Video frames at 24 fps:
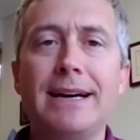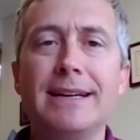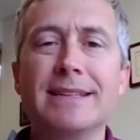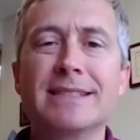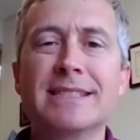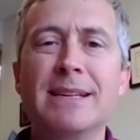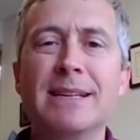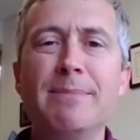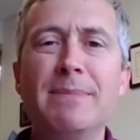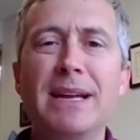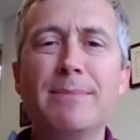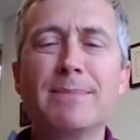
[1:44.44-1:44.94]

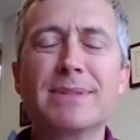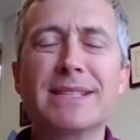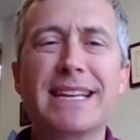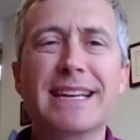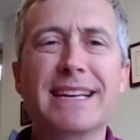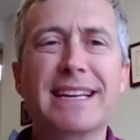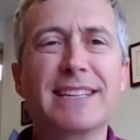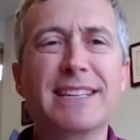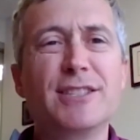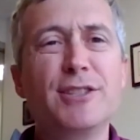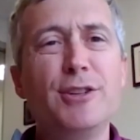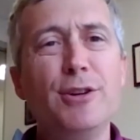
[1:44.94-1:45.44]
sometimes
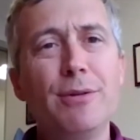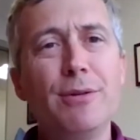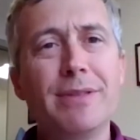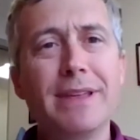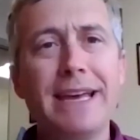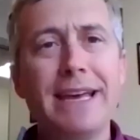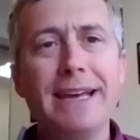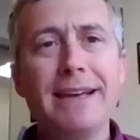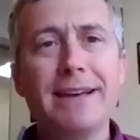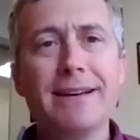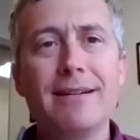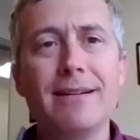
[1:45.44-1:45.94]
like a
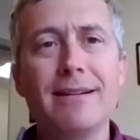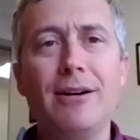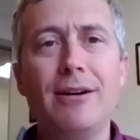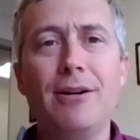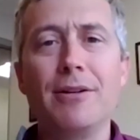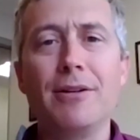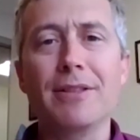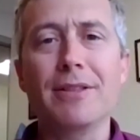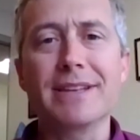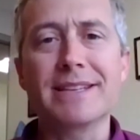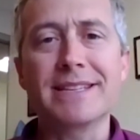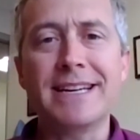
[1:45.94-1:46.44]
toothache
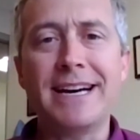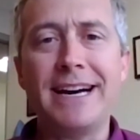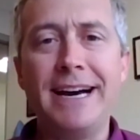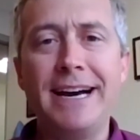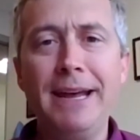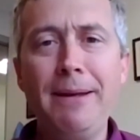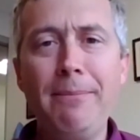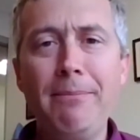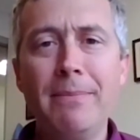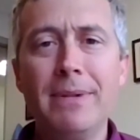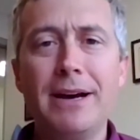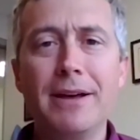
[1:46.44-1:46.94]
all the
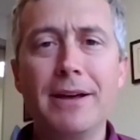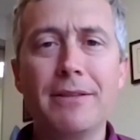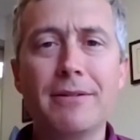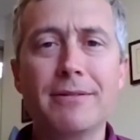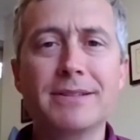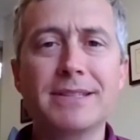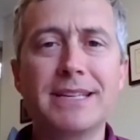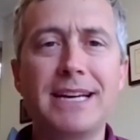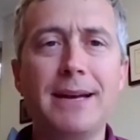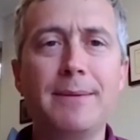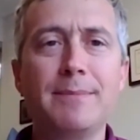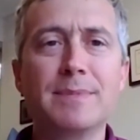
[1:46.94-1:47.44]
time, other
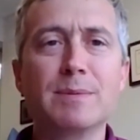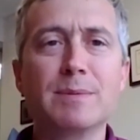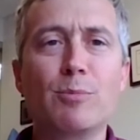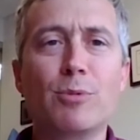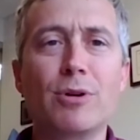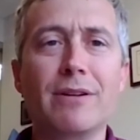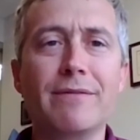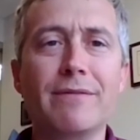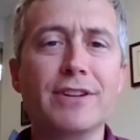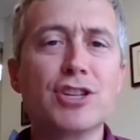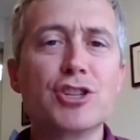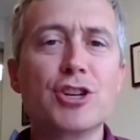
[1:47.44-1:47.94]
times
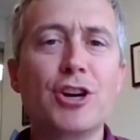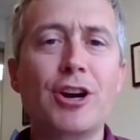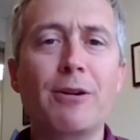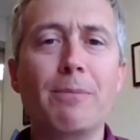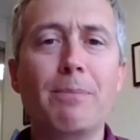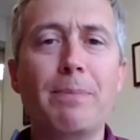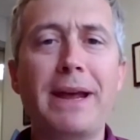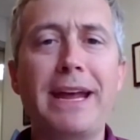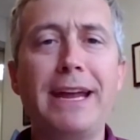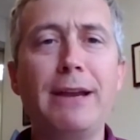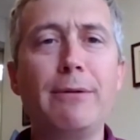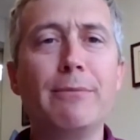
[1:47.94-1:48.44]
more of a
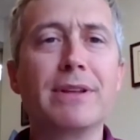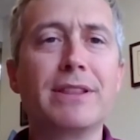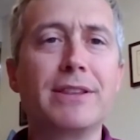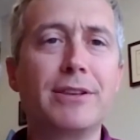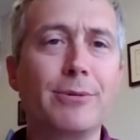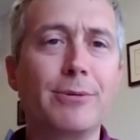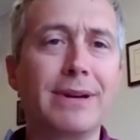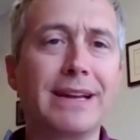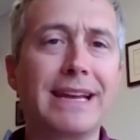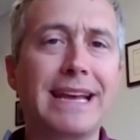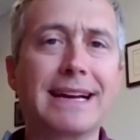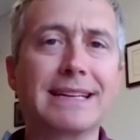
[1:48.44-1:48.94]
sharp pain with
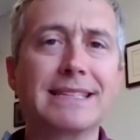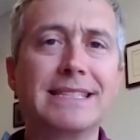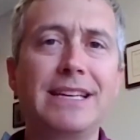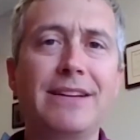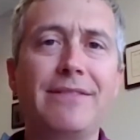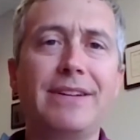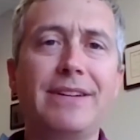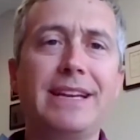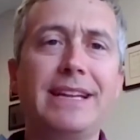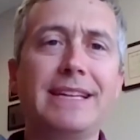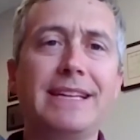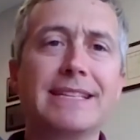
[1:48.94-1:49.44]
doing
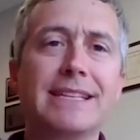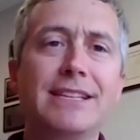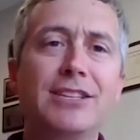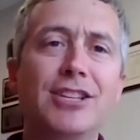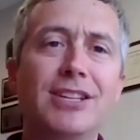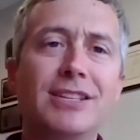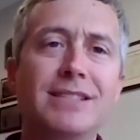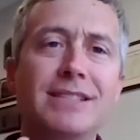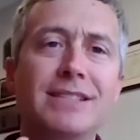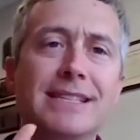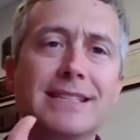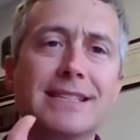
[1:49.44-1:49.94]
activities. And
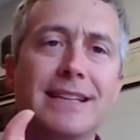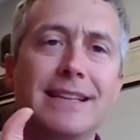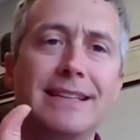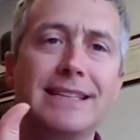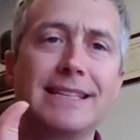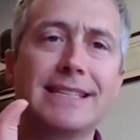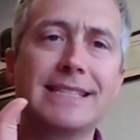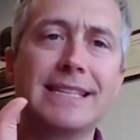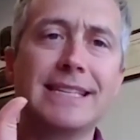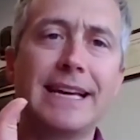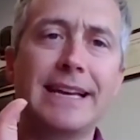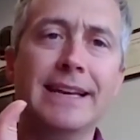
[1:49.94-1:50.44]
just as
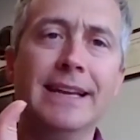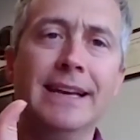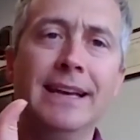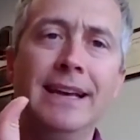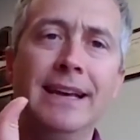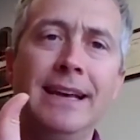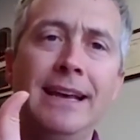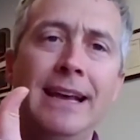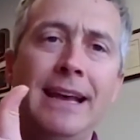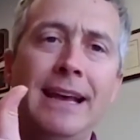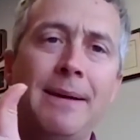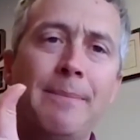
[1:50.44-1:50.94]
Lily said,
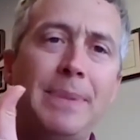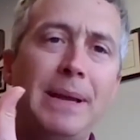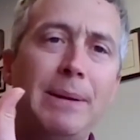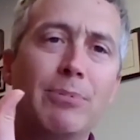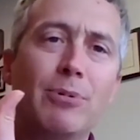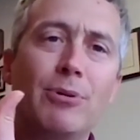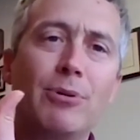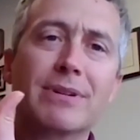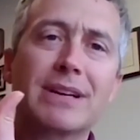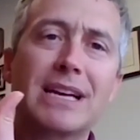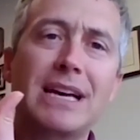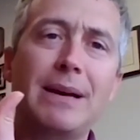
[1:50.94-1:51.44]

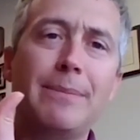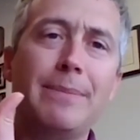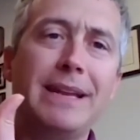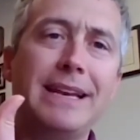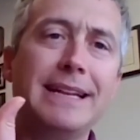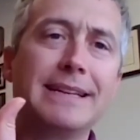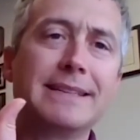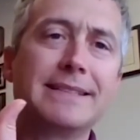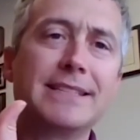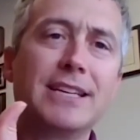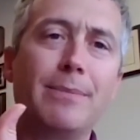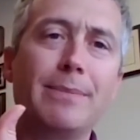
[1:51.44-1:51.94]
people will come
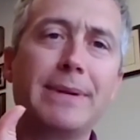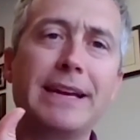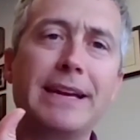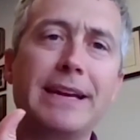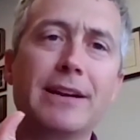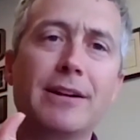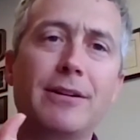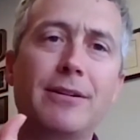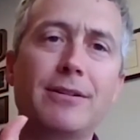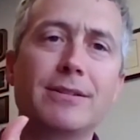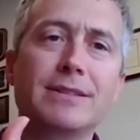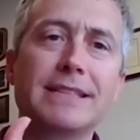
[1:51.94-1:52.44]
in and tell me
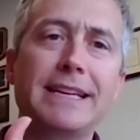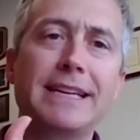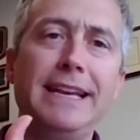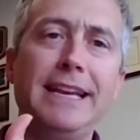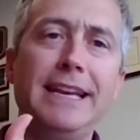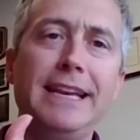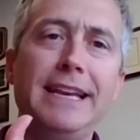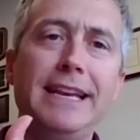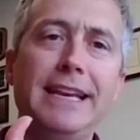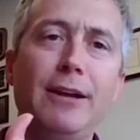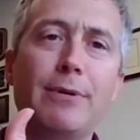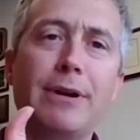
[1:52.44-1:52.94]
it hurts
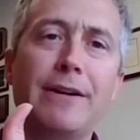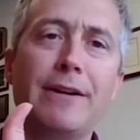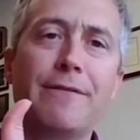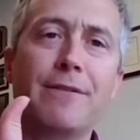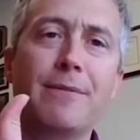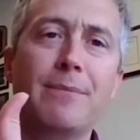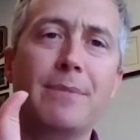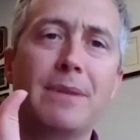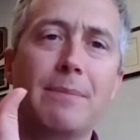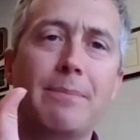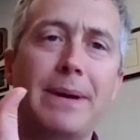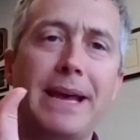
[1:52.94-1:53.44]
anywhere
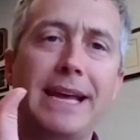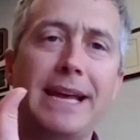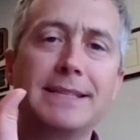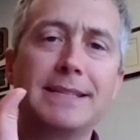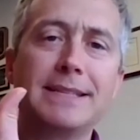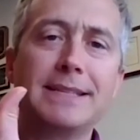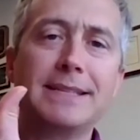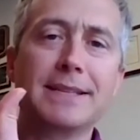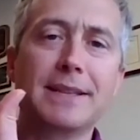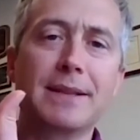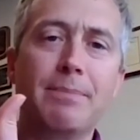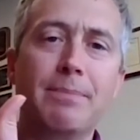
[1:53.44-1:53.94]
from the
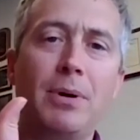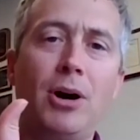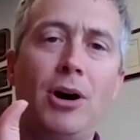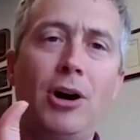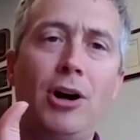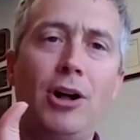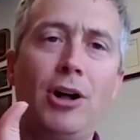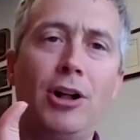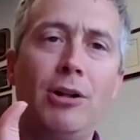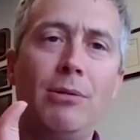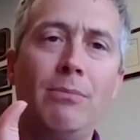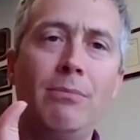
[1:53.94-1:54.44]
base of the
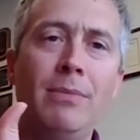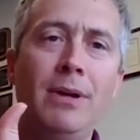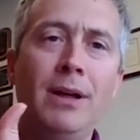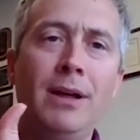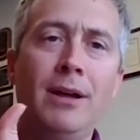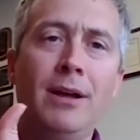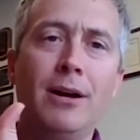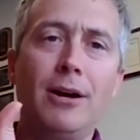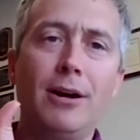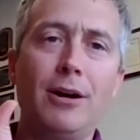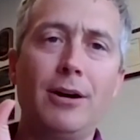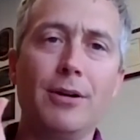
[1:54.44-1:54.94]
palm
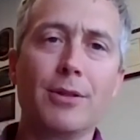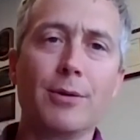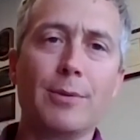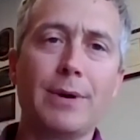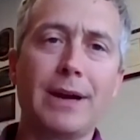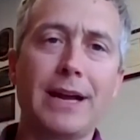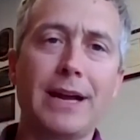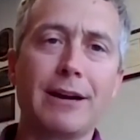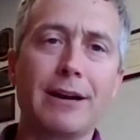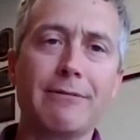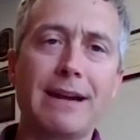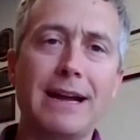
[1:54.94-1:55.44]
all the
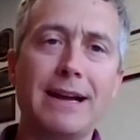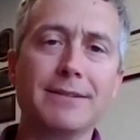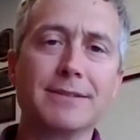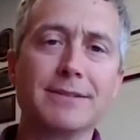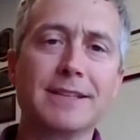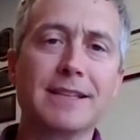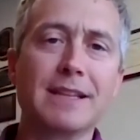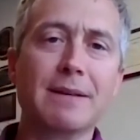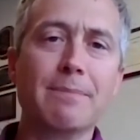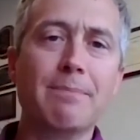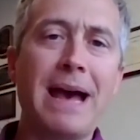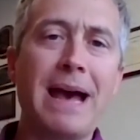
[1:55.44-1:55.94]
way around
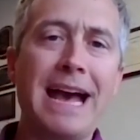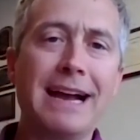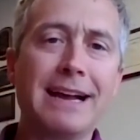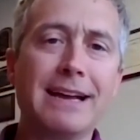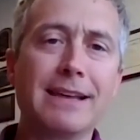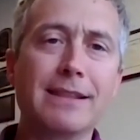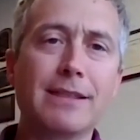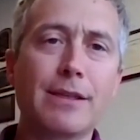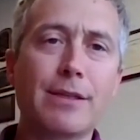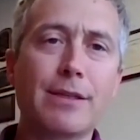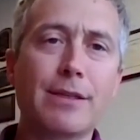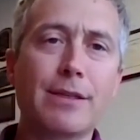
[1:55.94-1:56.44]
to the back
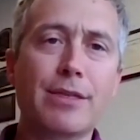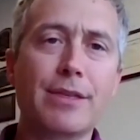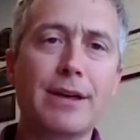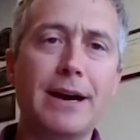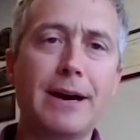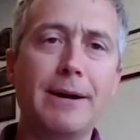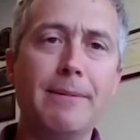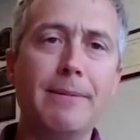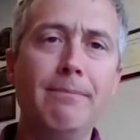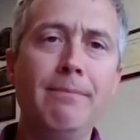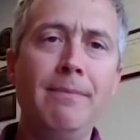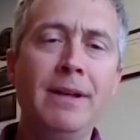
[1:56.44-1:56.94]
of the
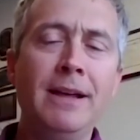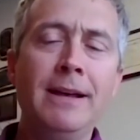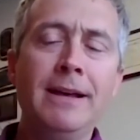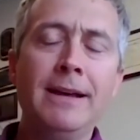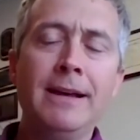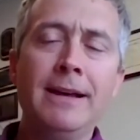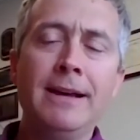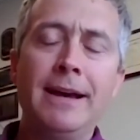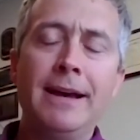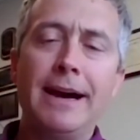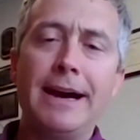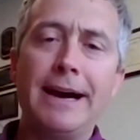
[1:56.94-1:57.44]
thumb.
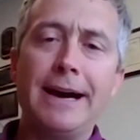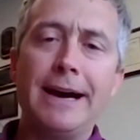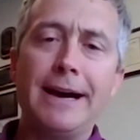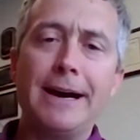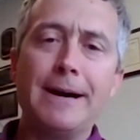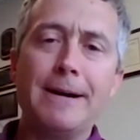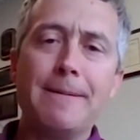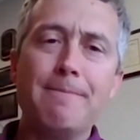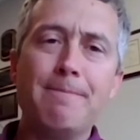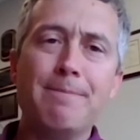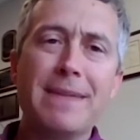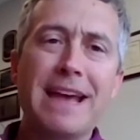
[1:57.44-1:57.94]

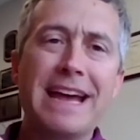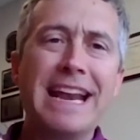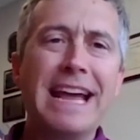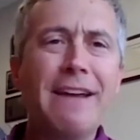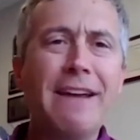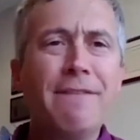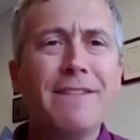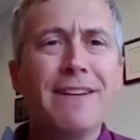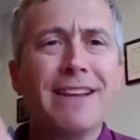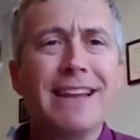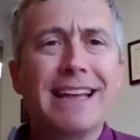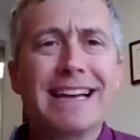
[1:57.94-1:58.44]
And I
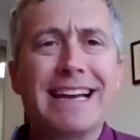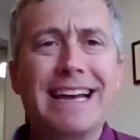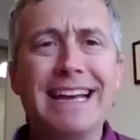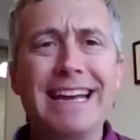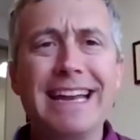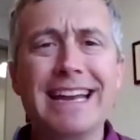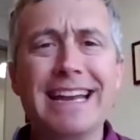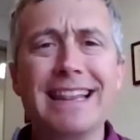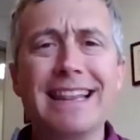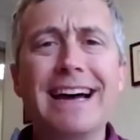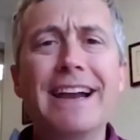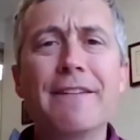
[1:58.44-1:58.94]
feel like I get
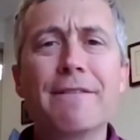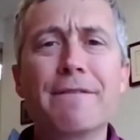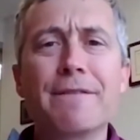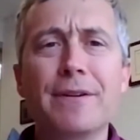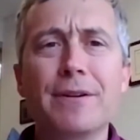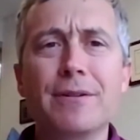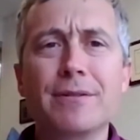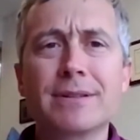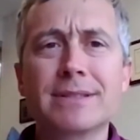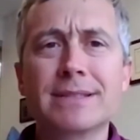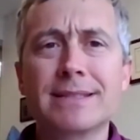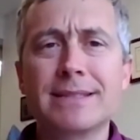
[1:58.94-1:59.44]
a lot of
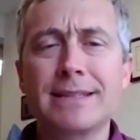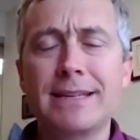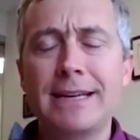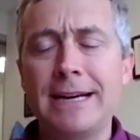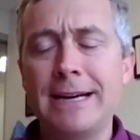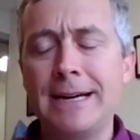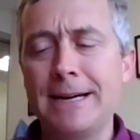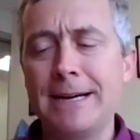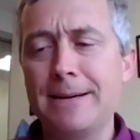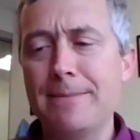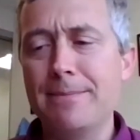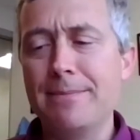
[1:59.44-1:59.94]
folks
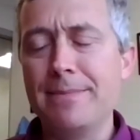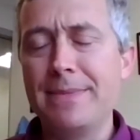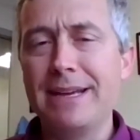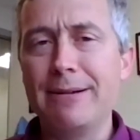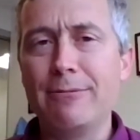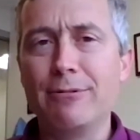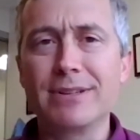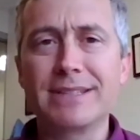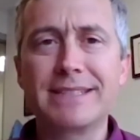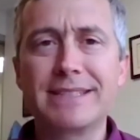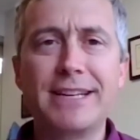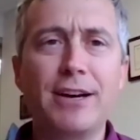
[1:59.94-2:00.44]

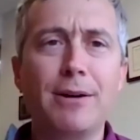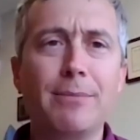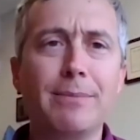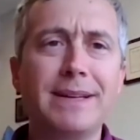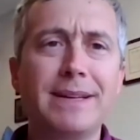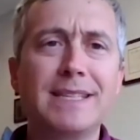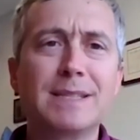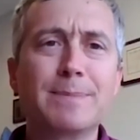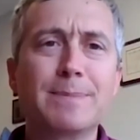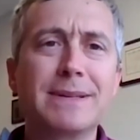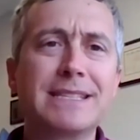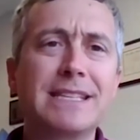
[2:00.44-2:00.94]
that will tell
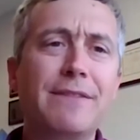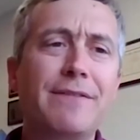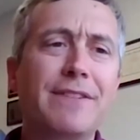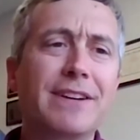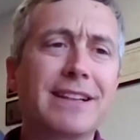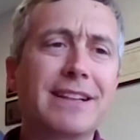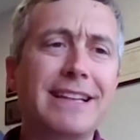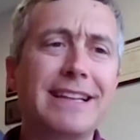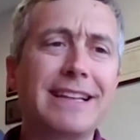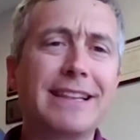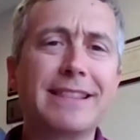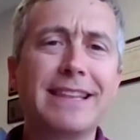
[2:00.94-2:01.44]
me
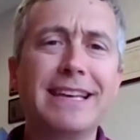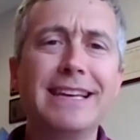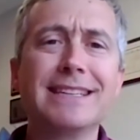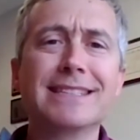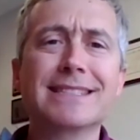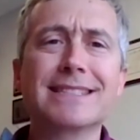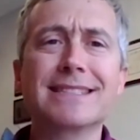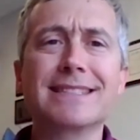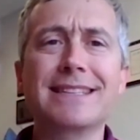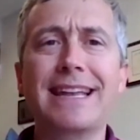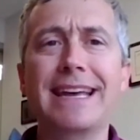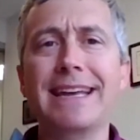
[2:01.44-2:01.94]
specifically
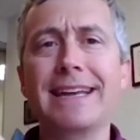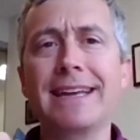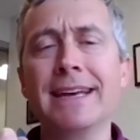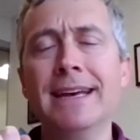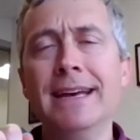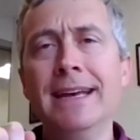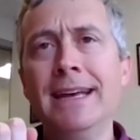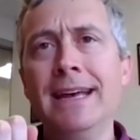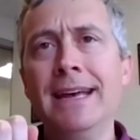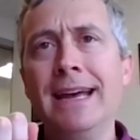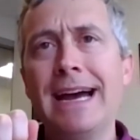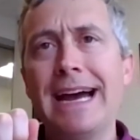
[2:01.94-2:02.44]
things like,
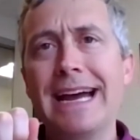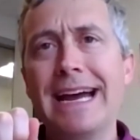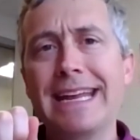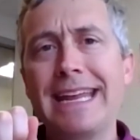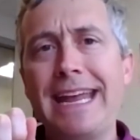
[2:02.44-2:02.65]
I